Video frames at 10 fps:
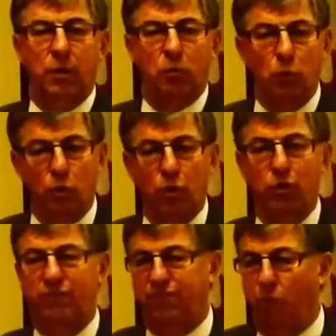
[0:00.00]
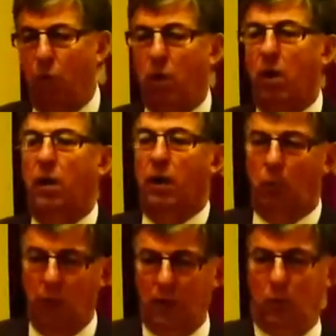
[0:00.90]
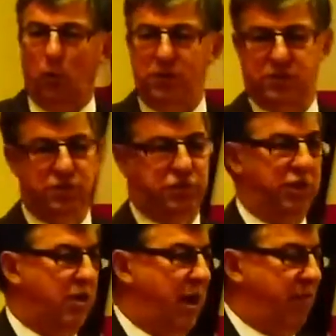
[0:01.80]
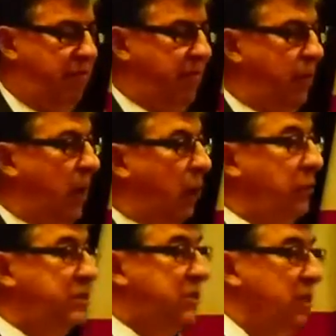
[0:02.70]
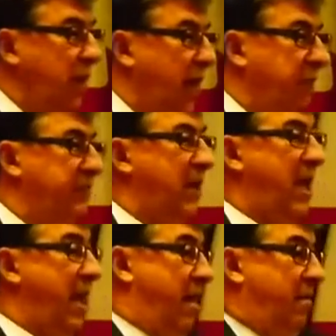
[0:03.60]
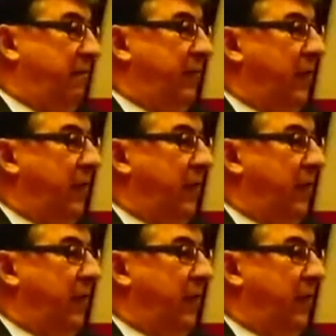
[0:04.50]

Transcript: word for what was the GRF. We still have to have,